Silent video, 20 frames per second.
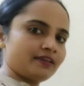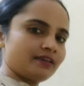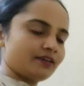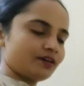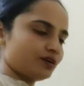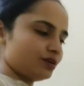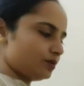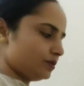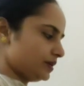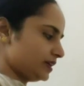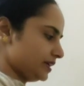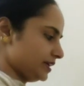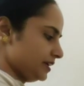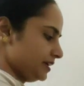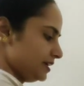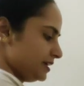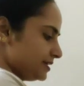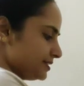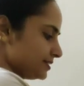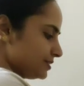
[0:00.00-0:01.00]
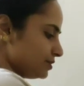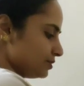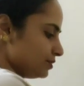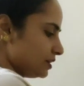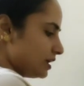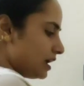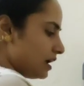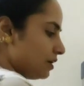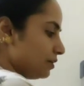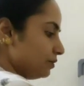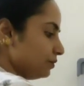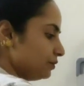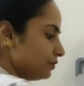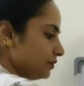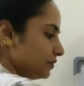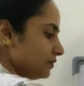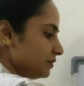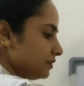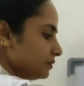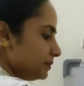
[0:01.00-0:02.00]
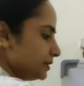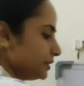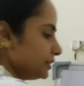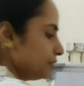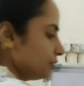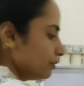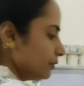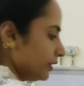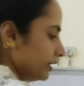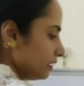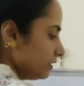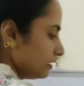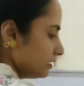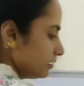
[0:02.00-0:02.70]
Okay, so now we will be doing